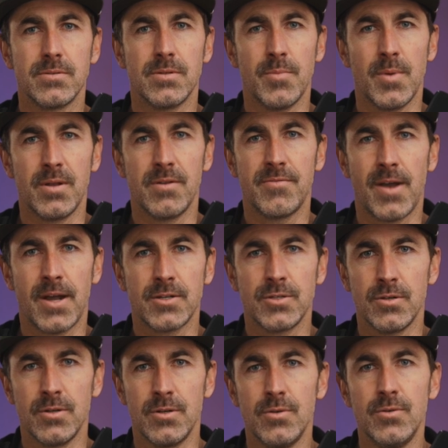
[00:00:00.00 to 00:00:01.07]
the
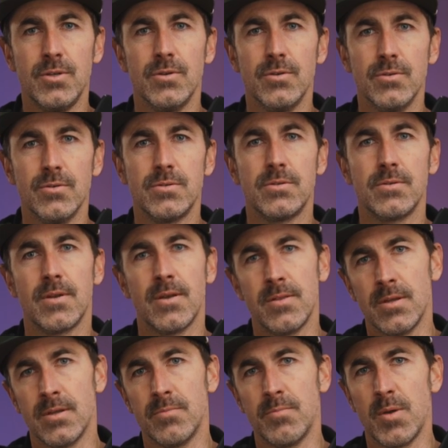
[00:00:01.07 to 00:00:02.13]
manufacturer you use, and
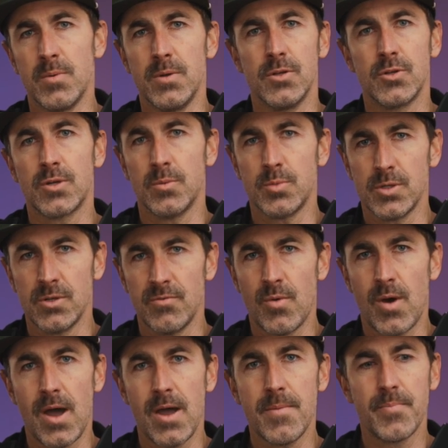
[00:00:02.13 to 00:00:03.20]
then maybe a description of
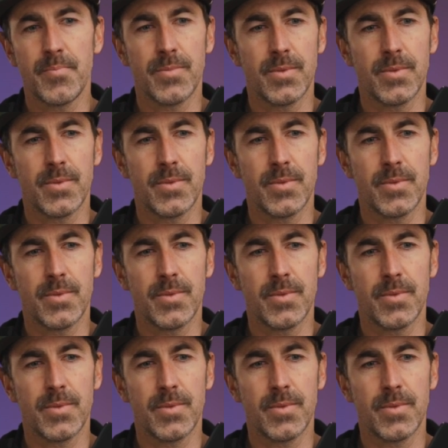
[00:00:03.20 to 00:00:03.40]
why.